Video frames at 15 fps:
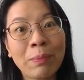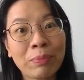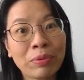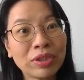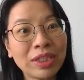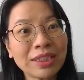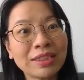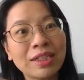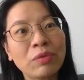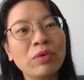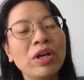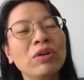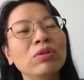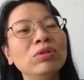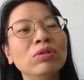products that
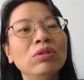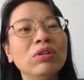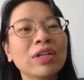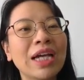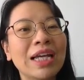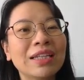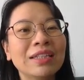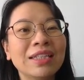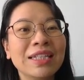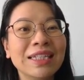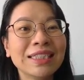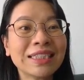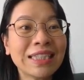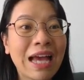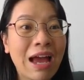we are going to look at
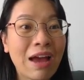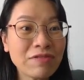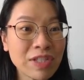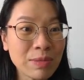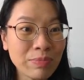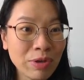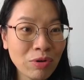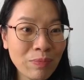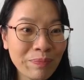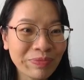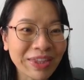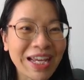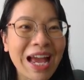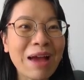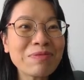is
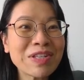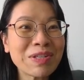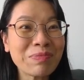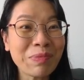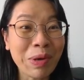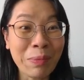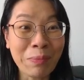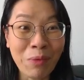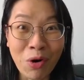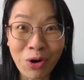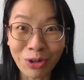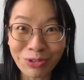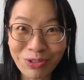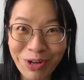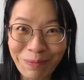FCPO. FCPO more
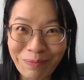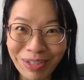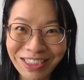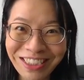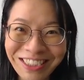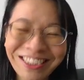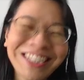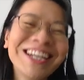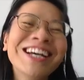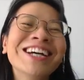contract months.